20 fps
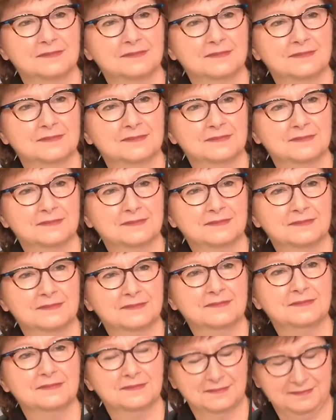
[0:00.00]
punishment from the
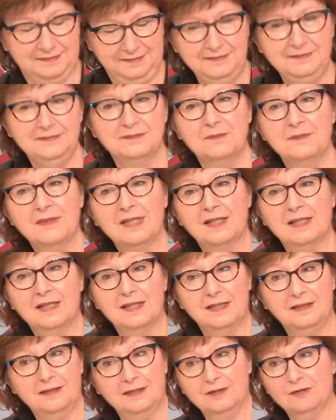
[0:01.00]
books. Mm -hmm.
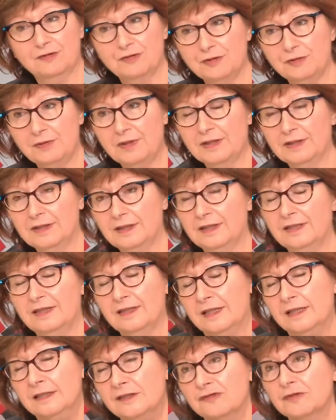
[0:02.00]
It is true that it
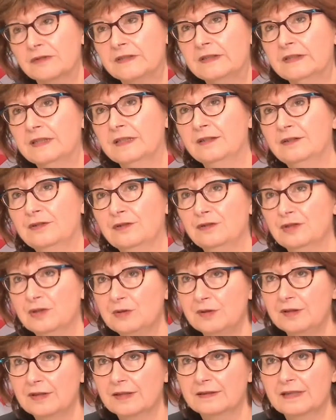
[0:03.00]
is interesting to
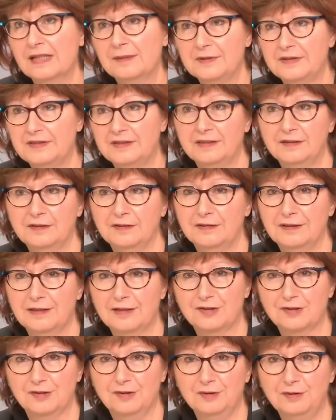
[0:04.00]
note that Amnesty
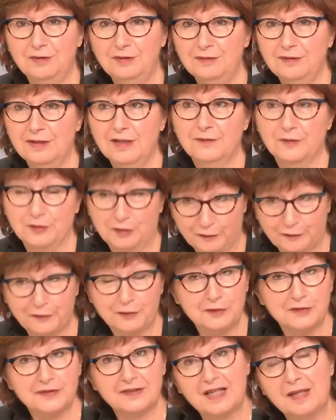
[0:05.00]
International, for the
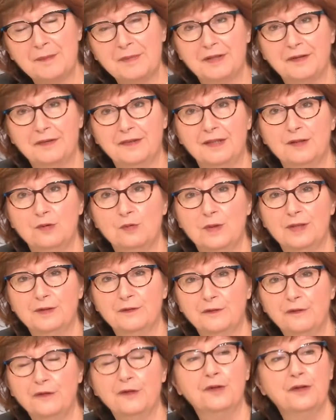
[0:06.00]
first time, I think,
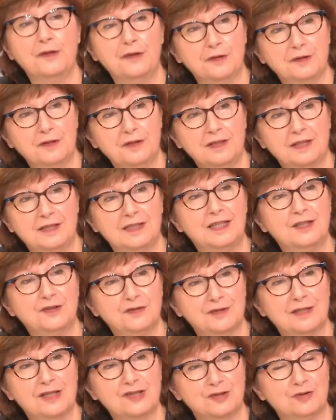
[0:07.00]
went further than
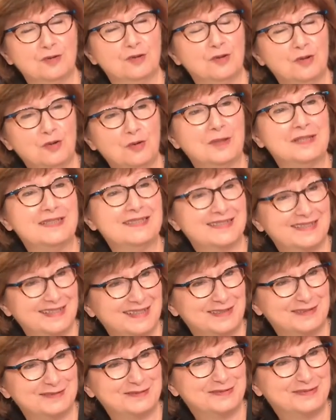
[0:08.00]
international law
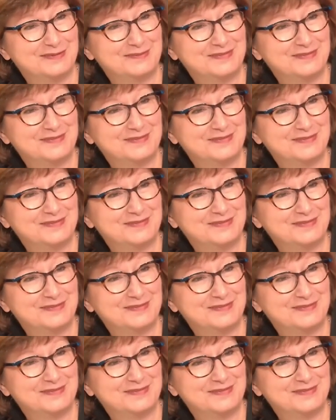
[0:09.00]
itself,